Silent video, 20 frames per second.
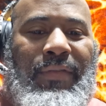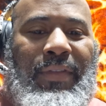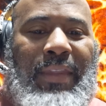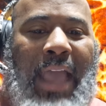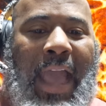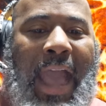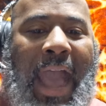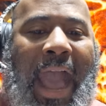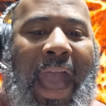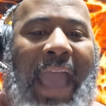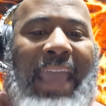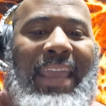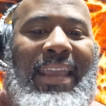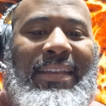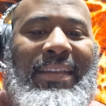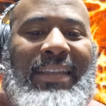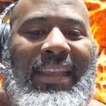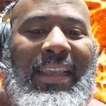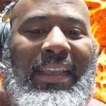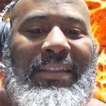the
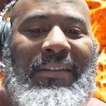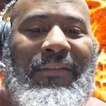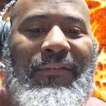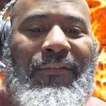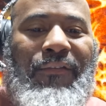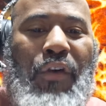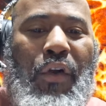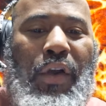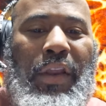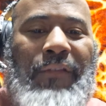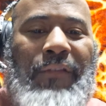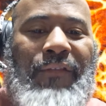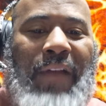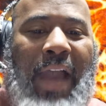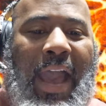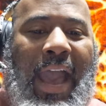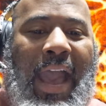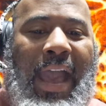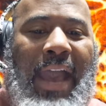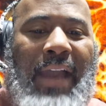highest is
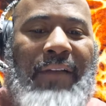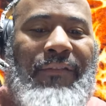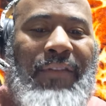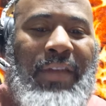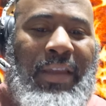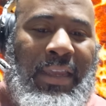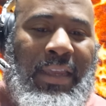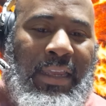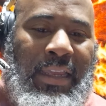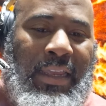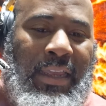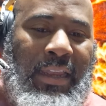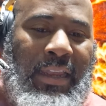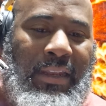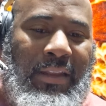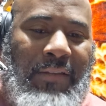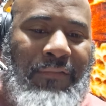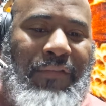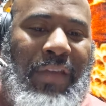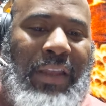45
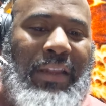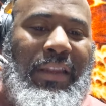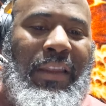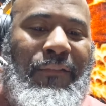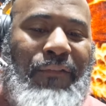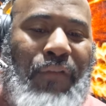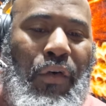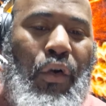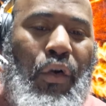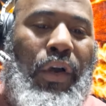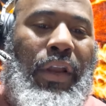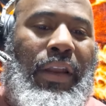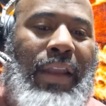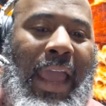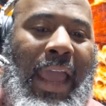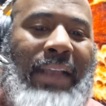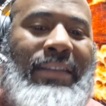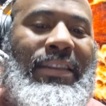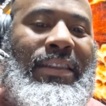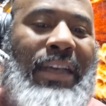to 54.
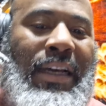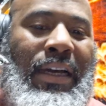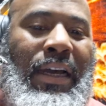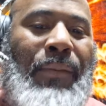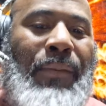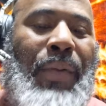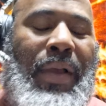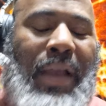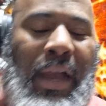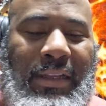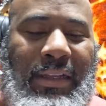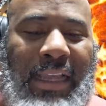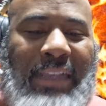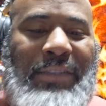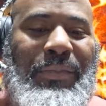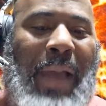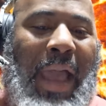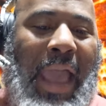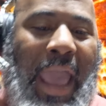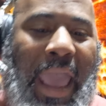That's good because
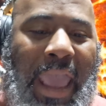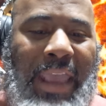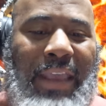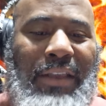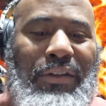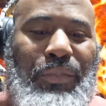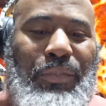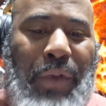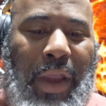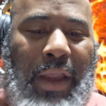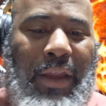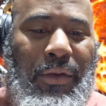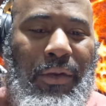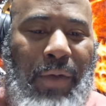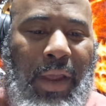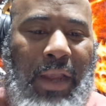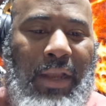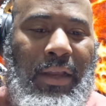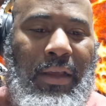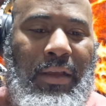that's my age bracket
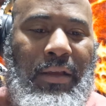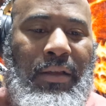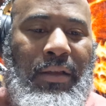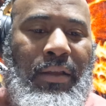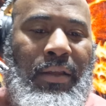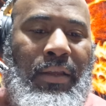right there.